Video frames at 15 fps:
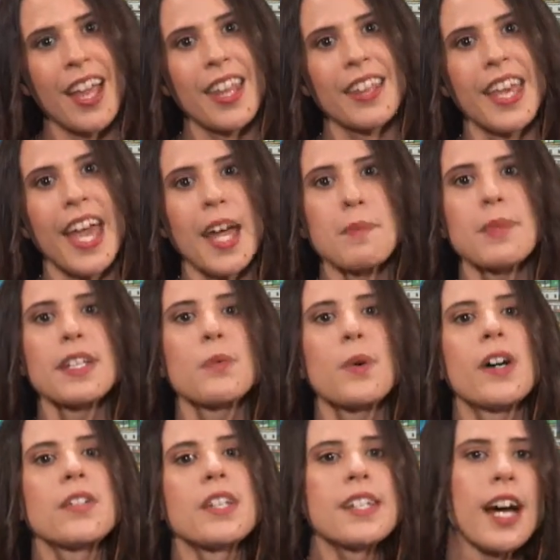The game does
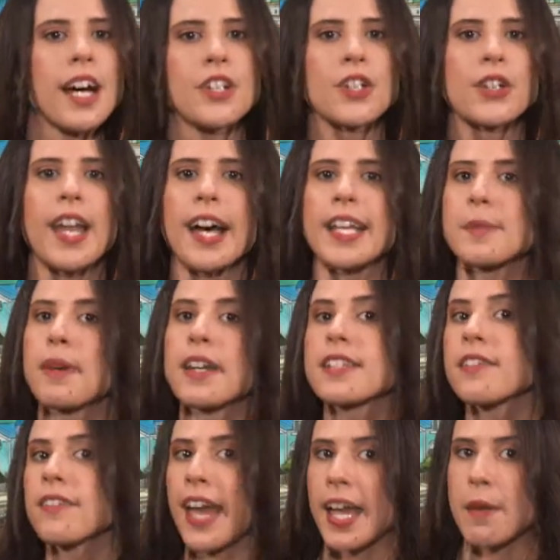well to touch on aspects
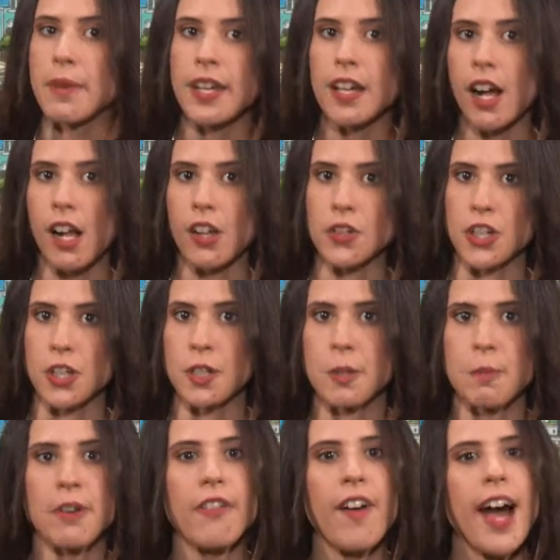of gaming and culture to
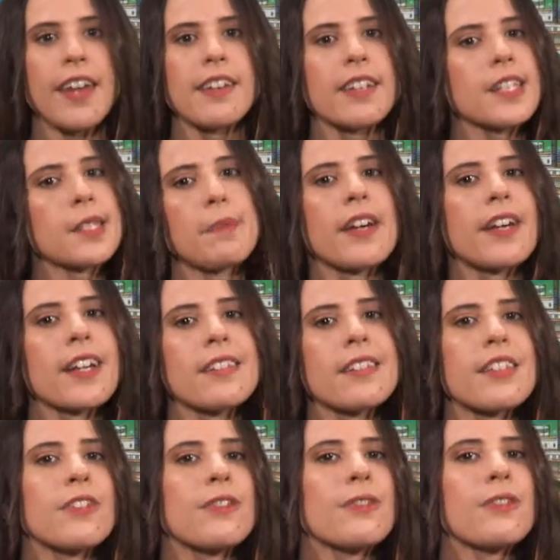provide an experience
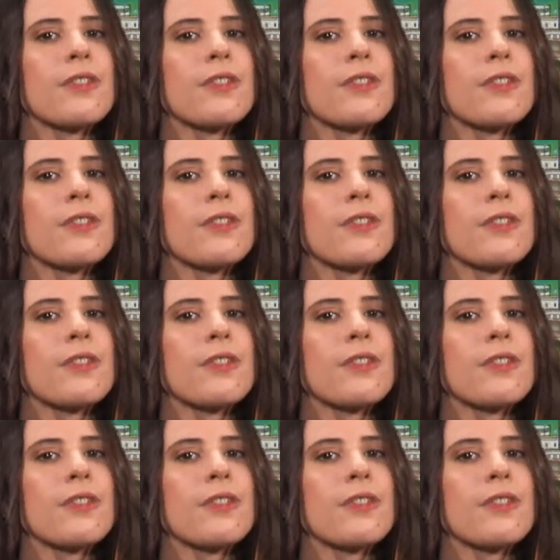that